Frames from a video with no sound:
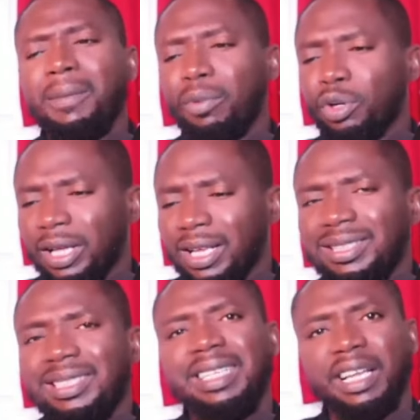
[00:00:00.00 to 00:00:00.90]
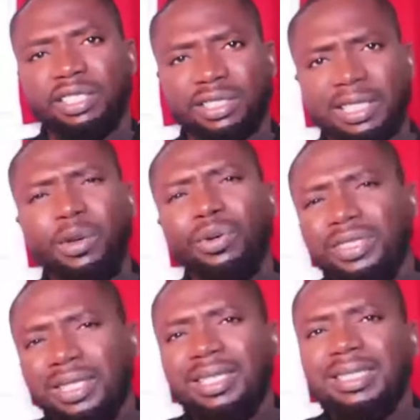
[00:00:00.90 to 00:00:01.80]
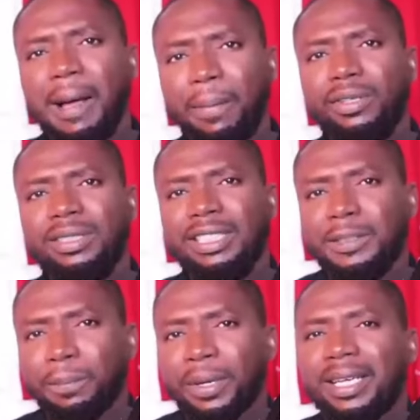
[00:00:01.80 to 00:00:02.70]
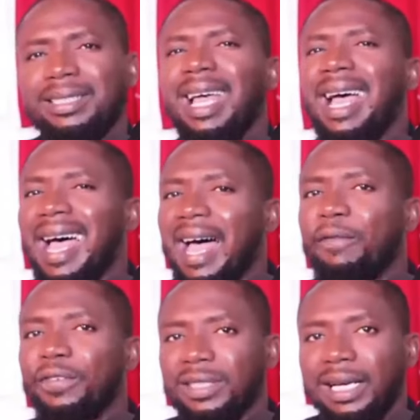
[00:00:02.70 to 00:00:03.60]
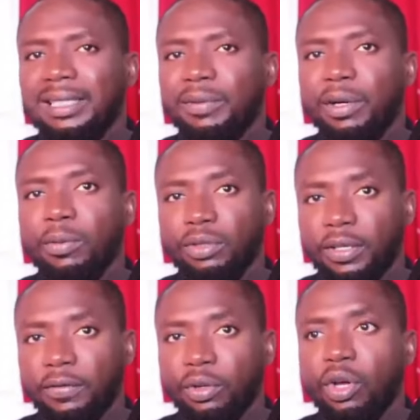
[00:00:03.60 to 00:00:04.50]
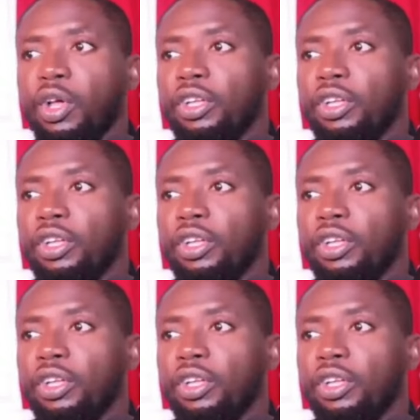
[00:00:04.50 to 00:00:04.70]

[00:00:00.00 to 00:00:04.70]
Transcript: but you can see there are still concerns about his pace and physicality when it comes to Kivio.